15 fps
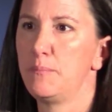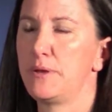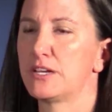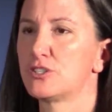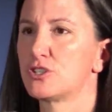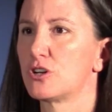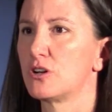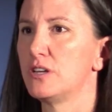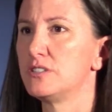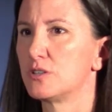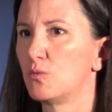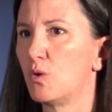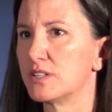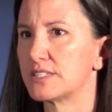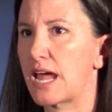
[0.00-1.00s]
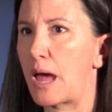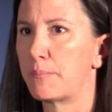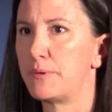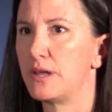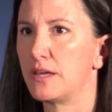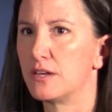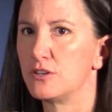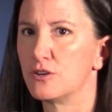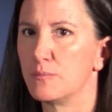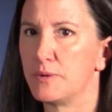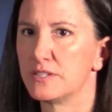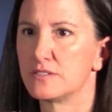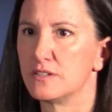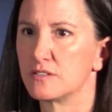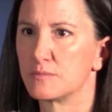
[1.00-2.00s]
picture into what's happening in your
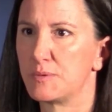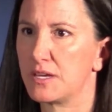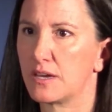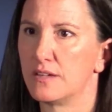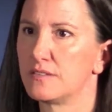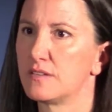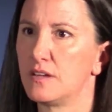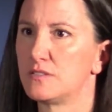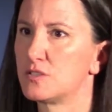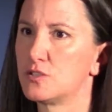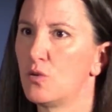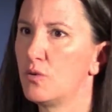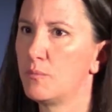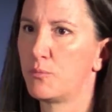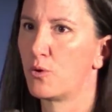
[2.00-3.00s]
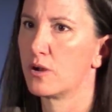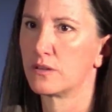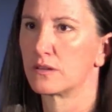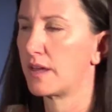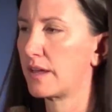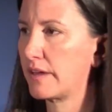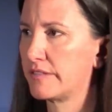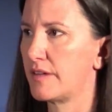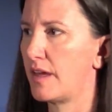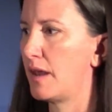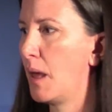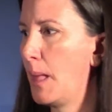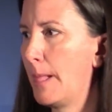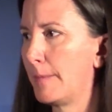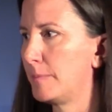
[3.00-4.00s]
business, because it's so important. Like I
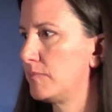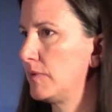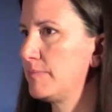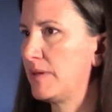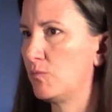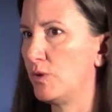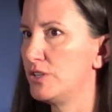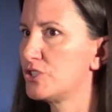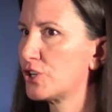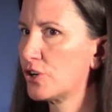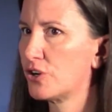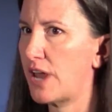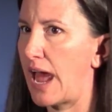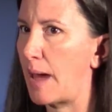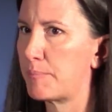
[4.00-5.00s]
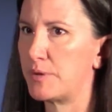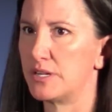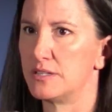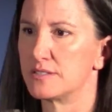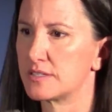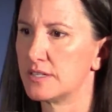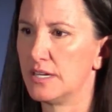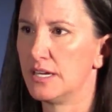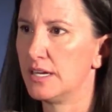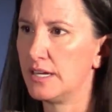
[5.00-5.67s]
said, I mean, when churn happens,